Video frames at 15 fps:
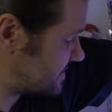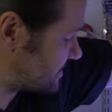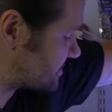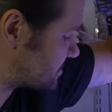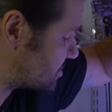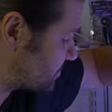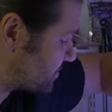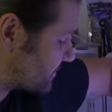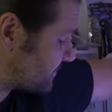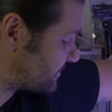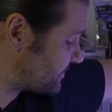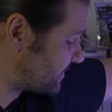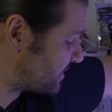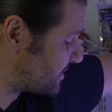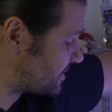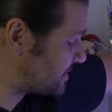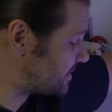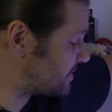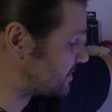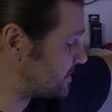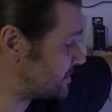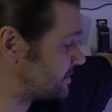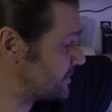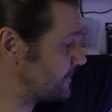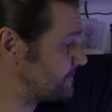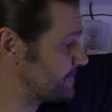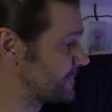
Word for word: that's super fun.